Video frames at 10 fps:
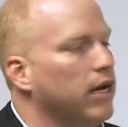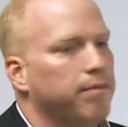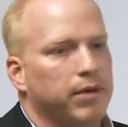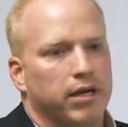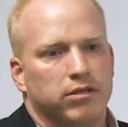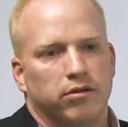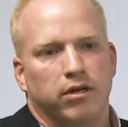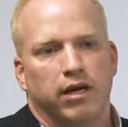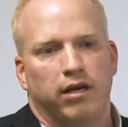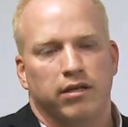up because they're
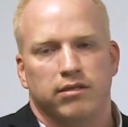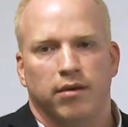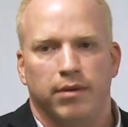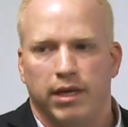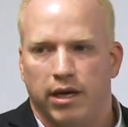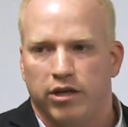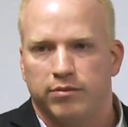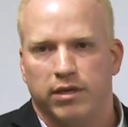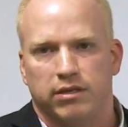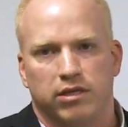interconnecting to somebody else
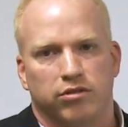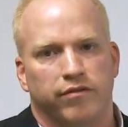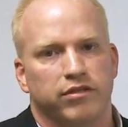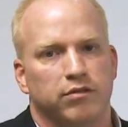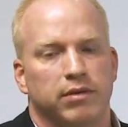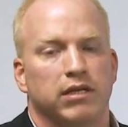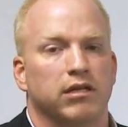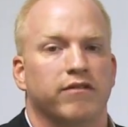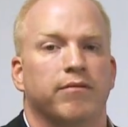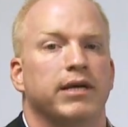because that service is being
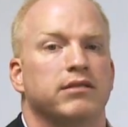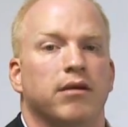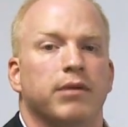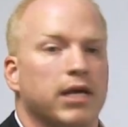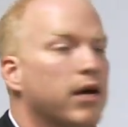delivered by somebody